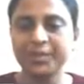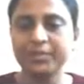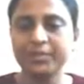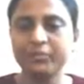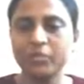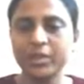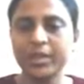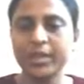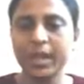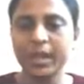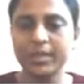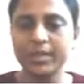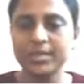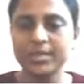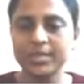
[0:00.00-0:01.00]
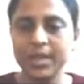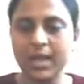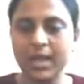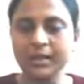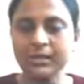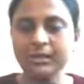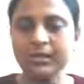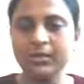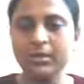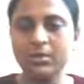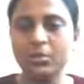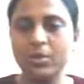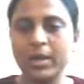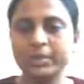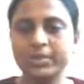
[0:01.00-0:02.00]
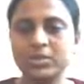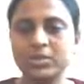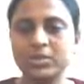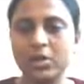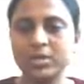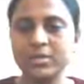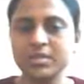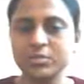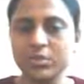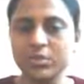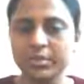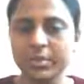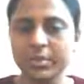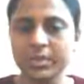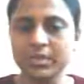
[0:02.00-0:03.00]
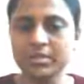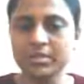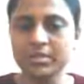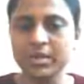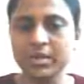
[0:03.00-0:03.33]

fully understand why the choices were made